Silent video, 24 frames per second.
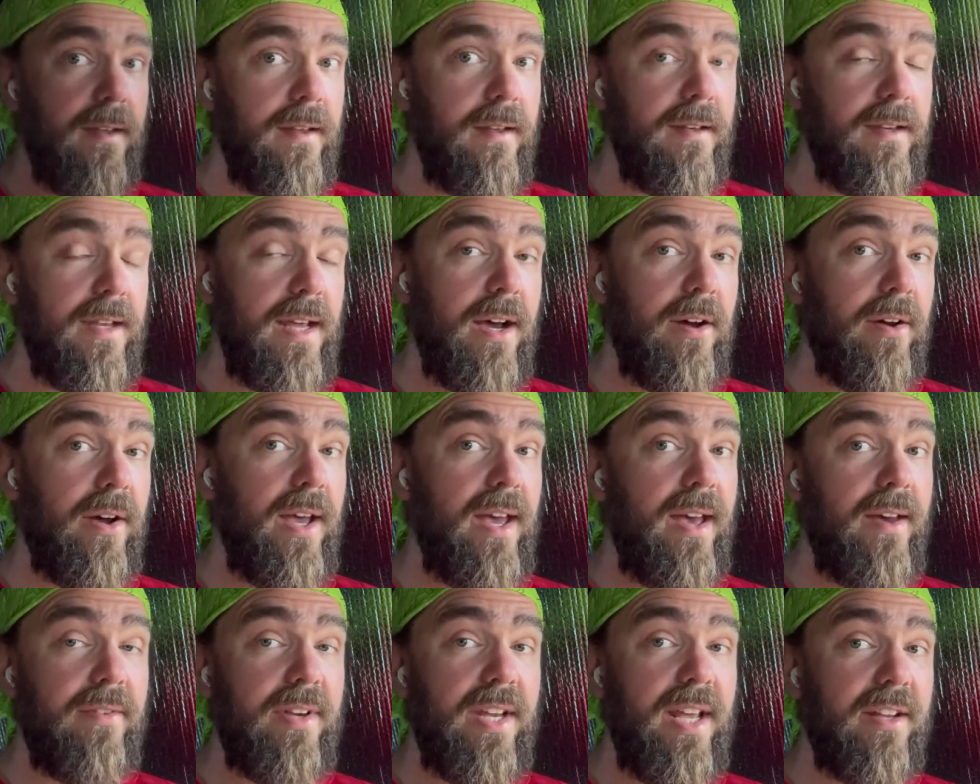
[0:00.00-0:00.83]
Now, I
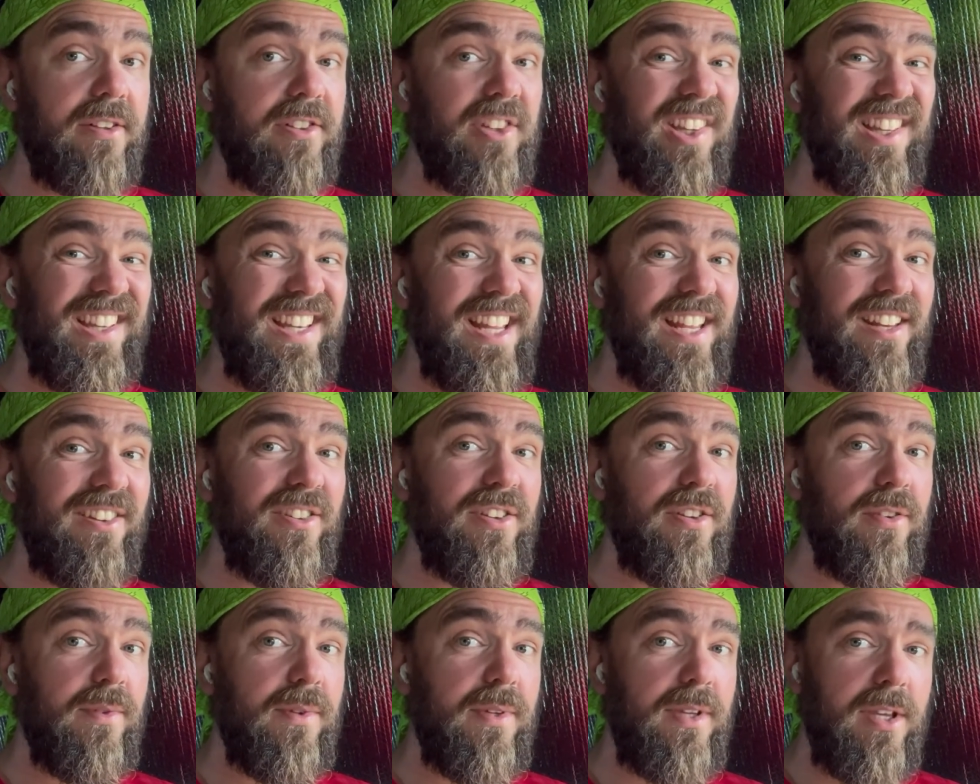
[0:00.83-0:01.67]
haven't actually needed
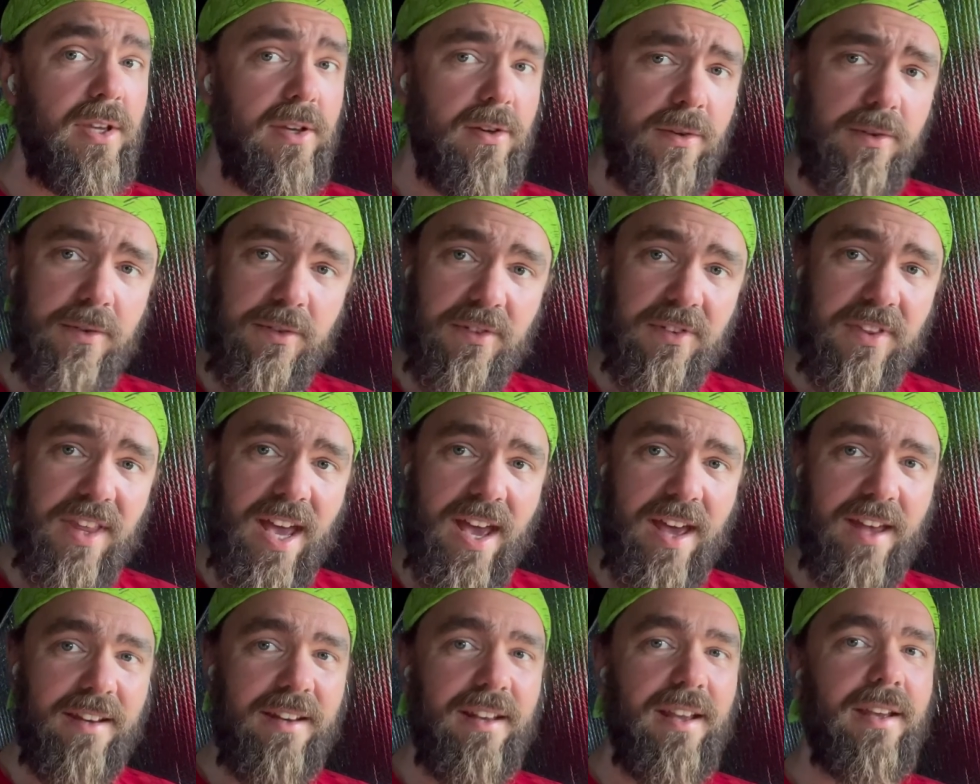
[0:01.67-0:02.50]
to use
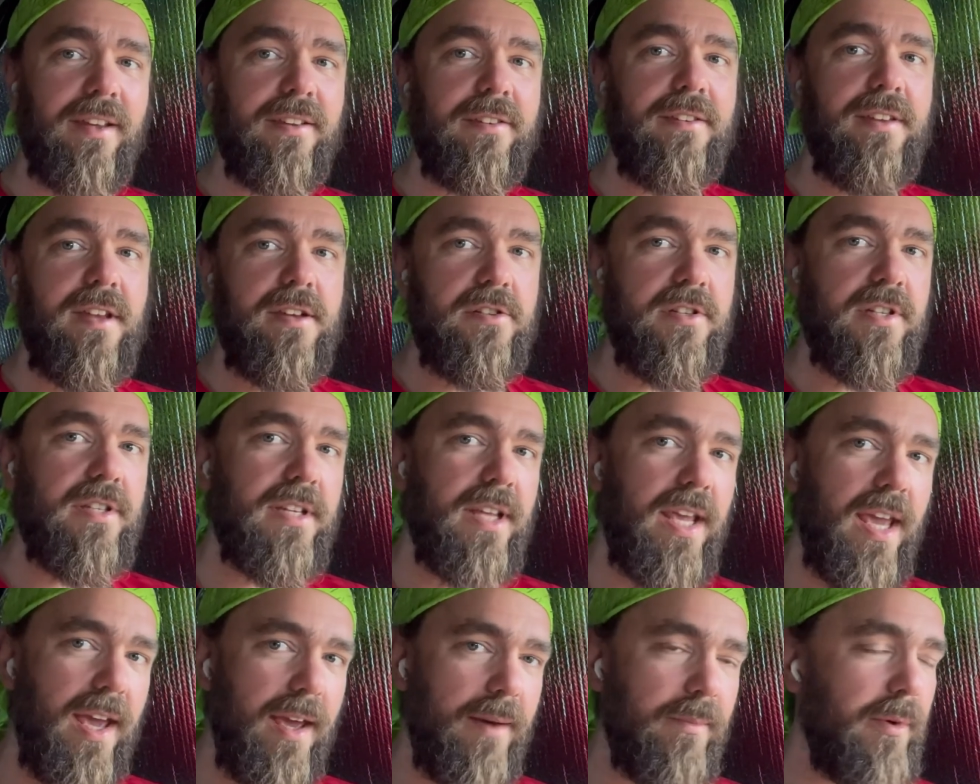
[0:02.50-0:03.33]
that extension
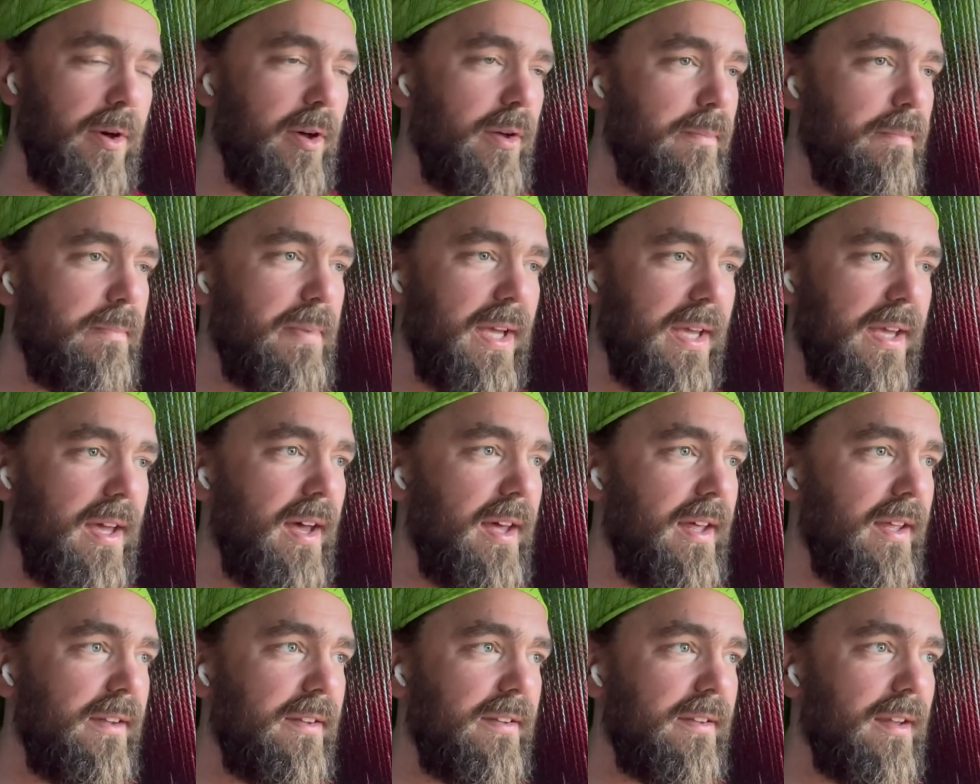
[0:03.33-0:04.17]
cable
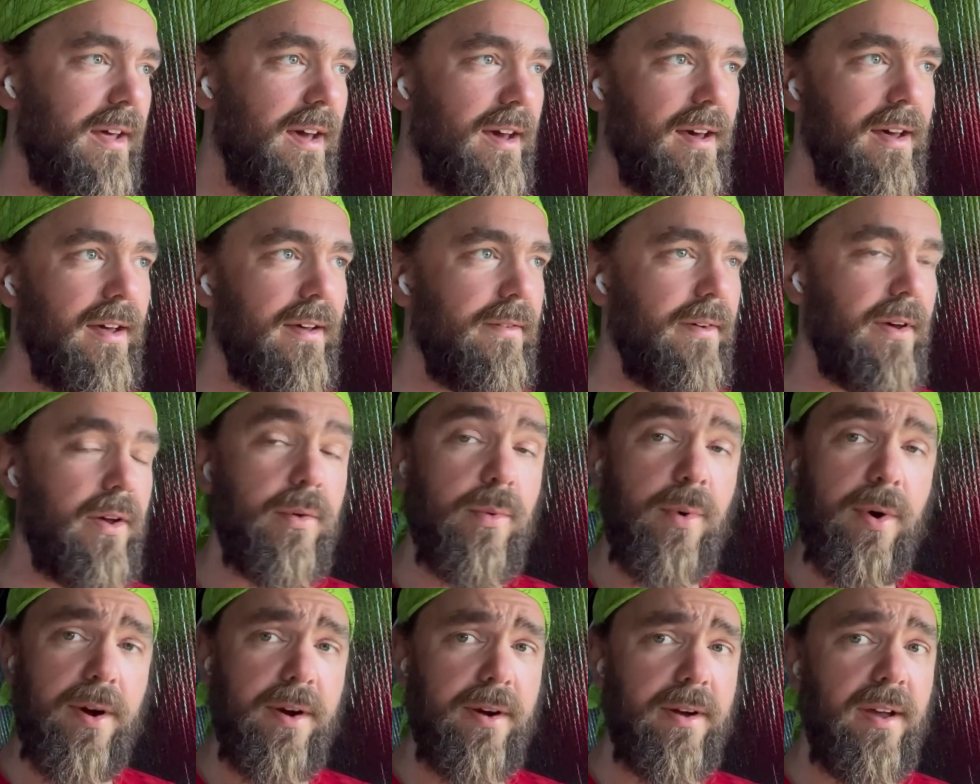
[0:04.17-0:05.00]
because of a
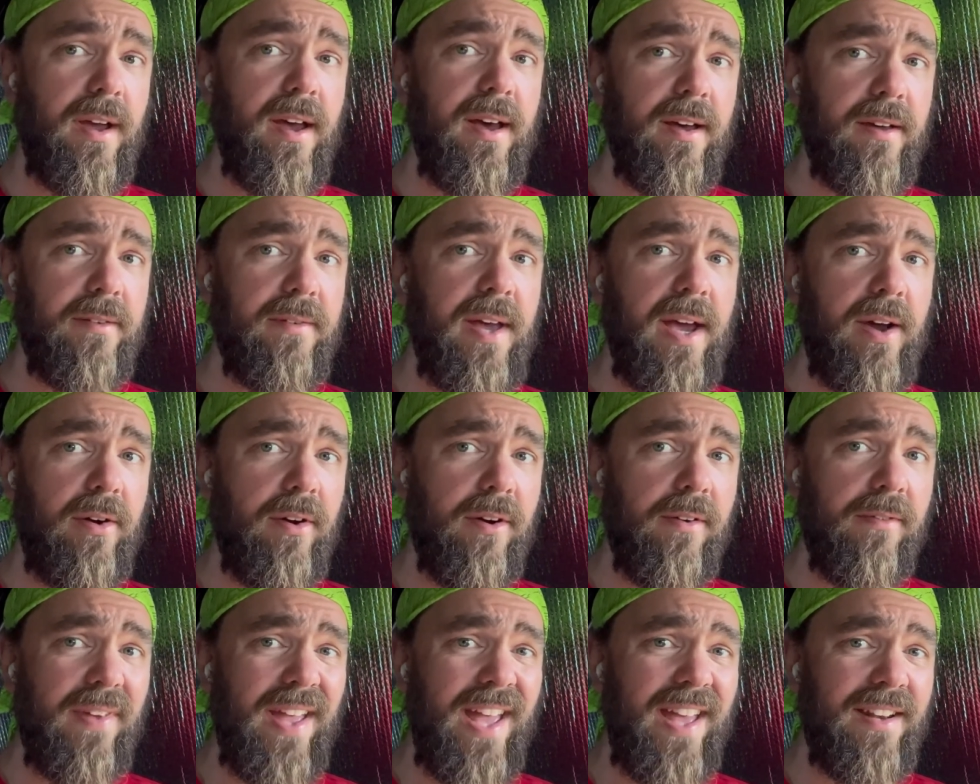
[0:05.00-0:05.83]
quirk of how
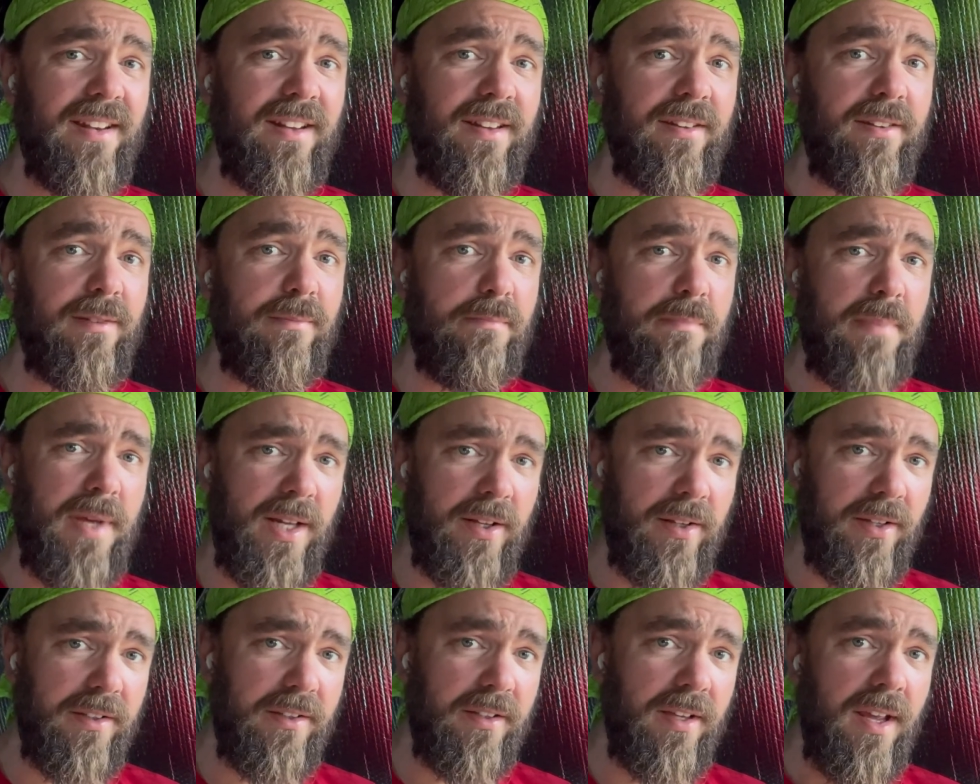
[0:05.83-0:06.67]
our van is
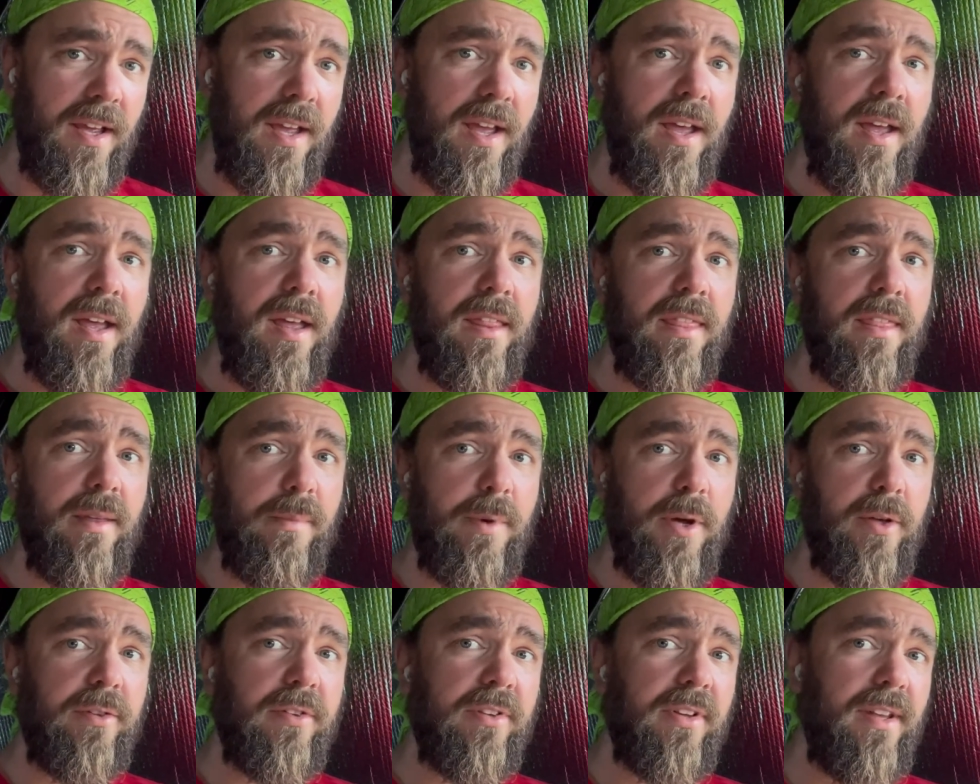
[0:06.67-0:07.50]
built. The
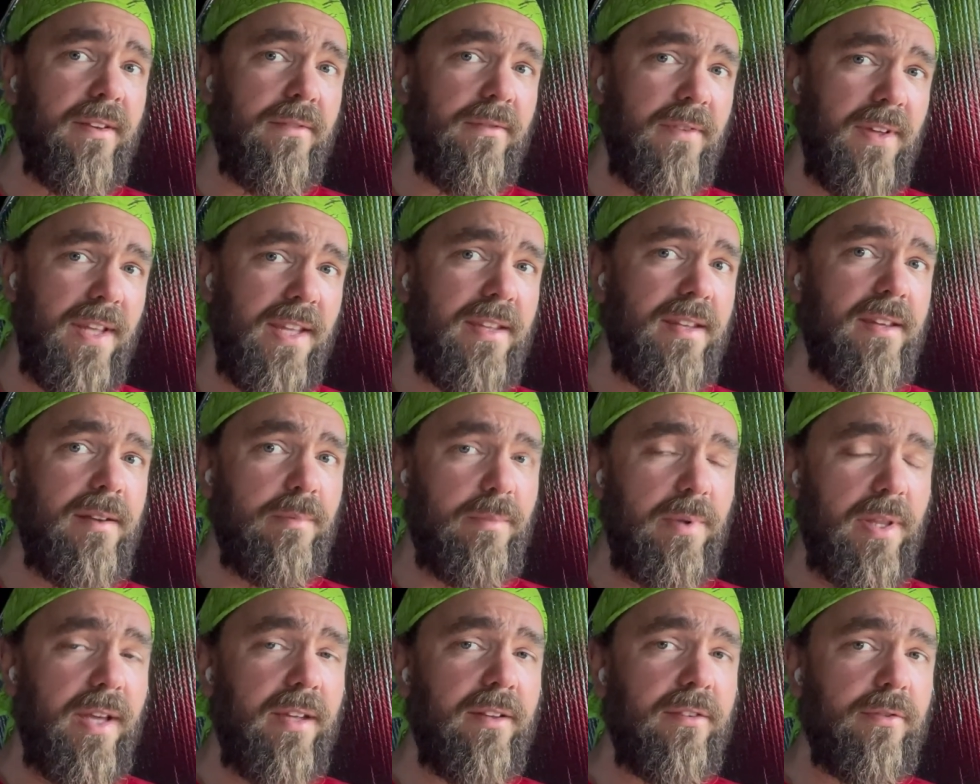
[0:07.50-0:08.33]
most convenient
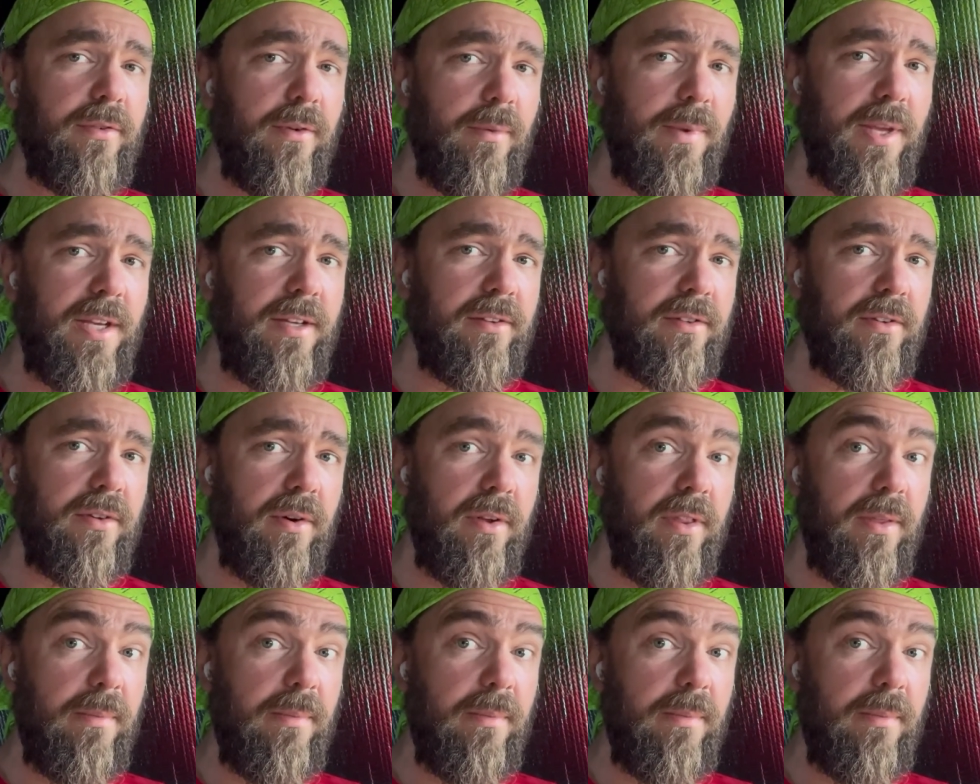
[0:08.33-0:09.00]
place for me to store the